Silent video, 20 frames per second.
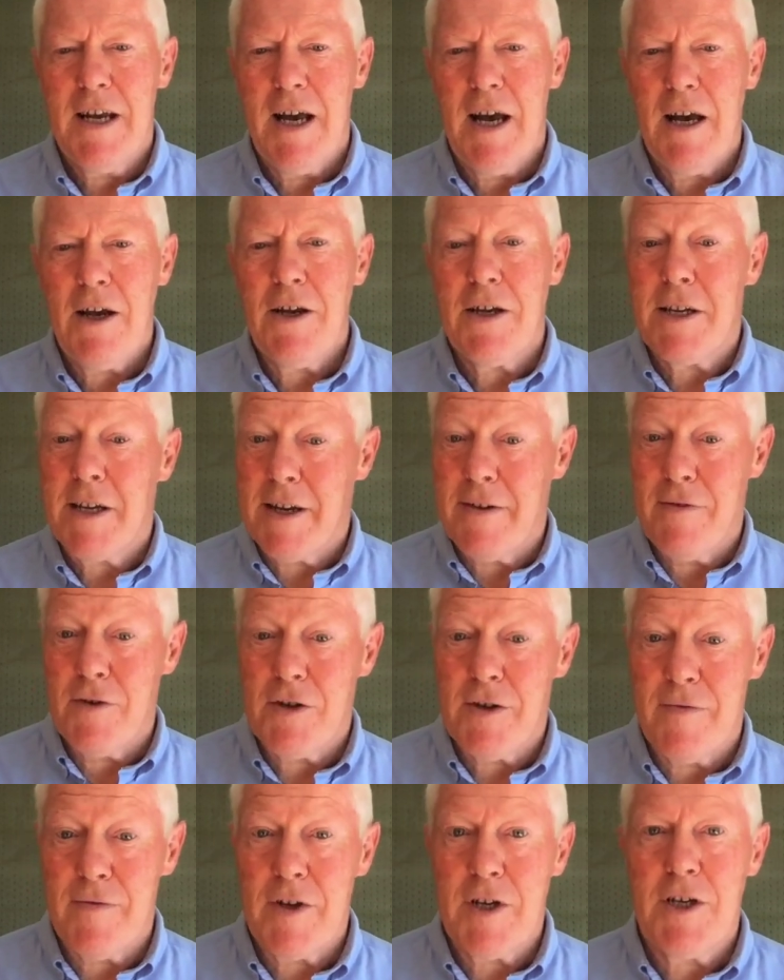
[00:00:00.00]
I'm going to give you
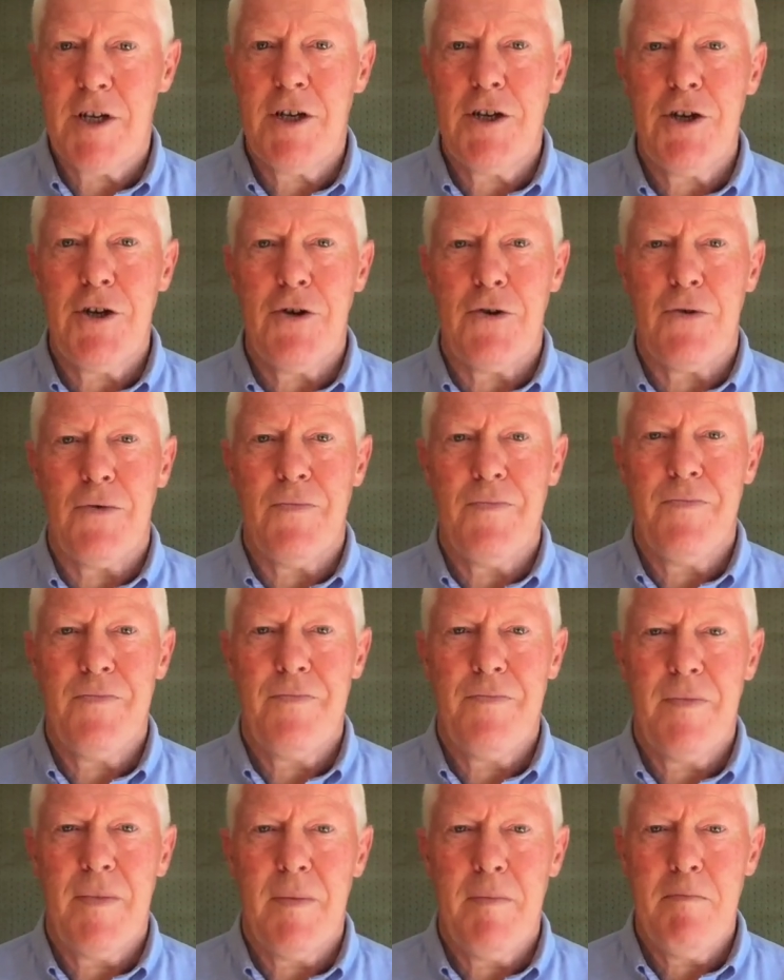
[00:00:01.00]
something to do.
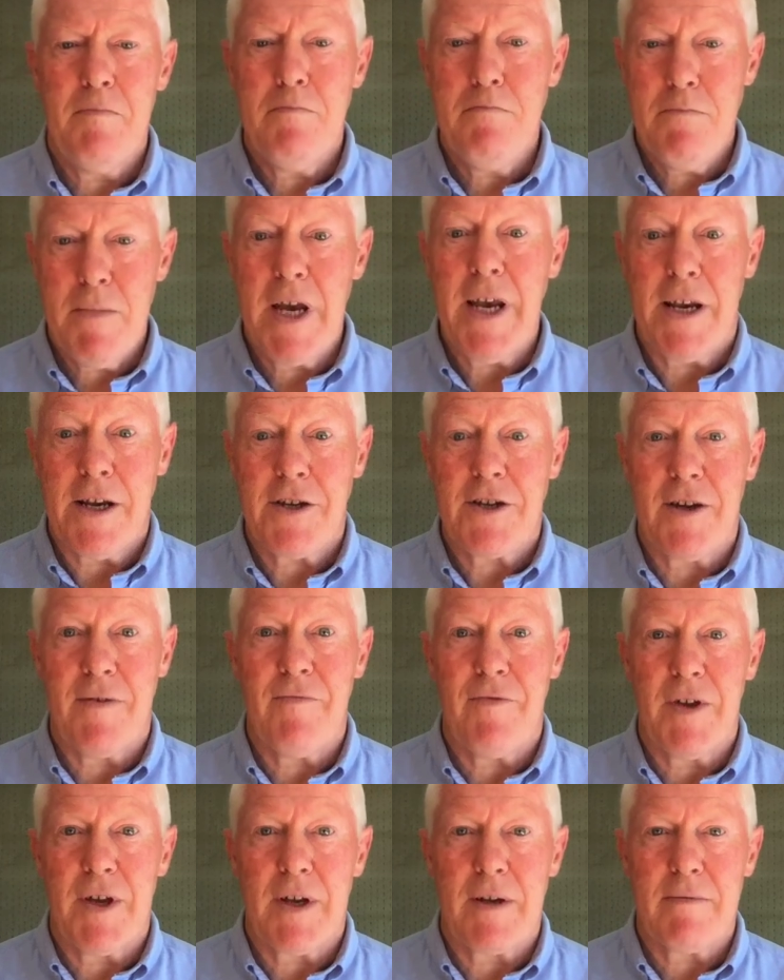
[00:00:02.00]
Make
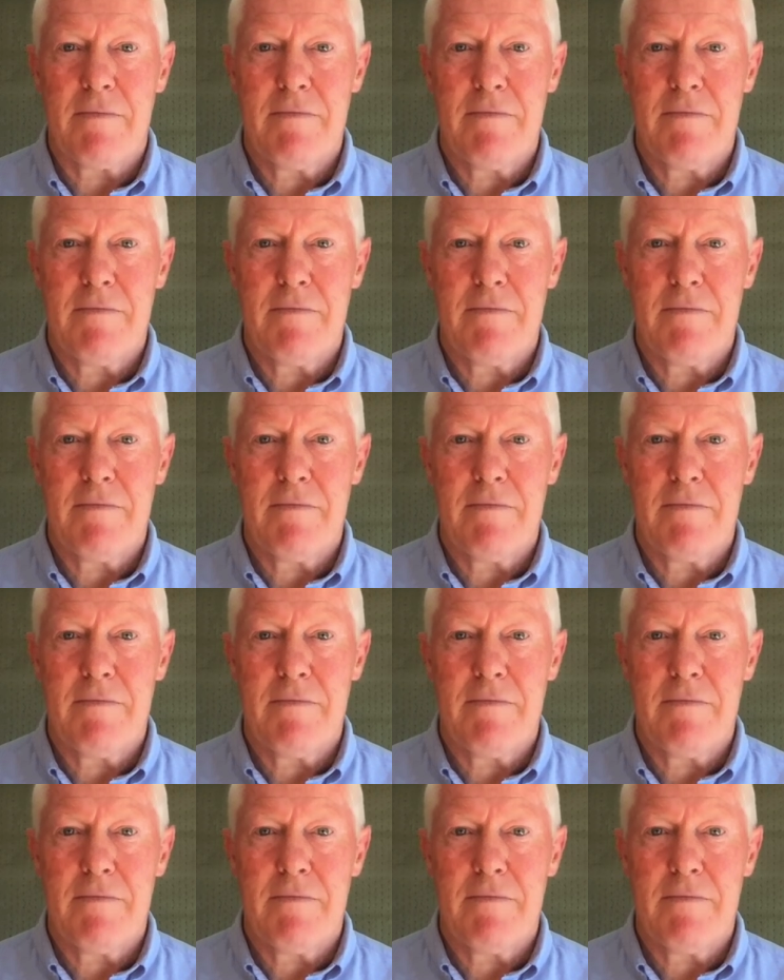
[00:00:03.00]
something.